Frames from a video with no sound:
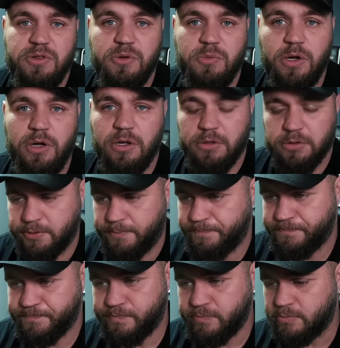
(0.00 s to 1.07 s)
the world,
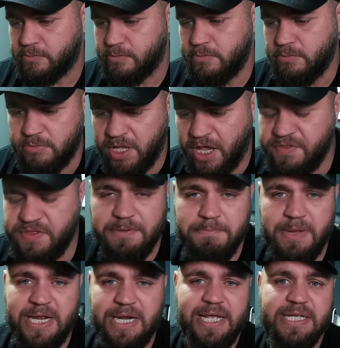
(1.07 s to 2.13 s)
and the
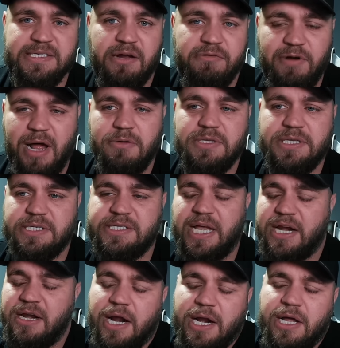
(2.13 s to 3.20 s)
amenities around the
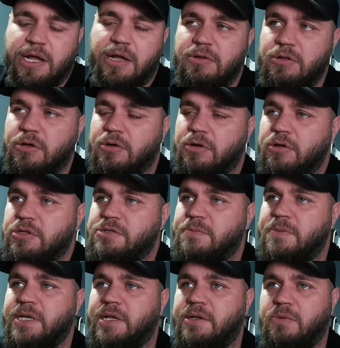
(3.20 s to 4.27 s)
stadium, and I, look,
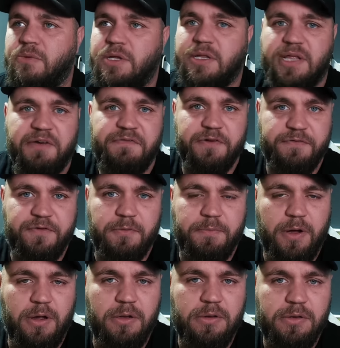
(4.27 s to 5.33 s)
ultimately, you're there for the
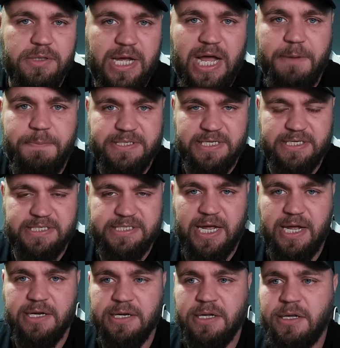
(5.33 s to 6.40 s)
football. That happens
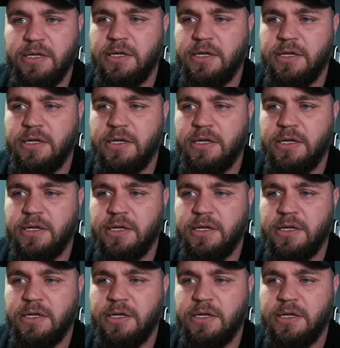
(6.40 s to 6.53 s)
inside.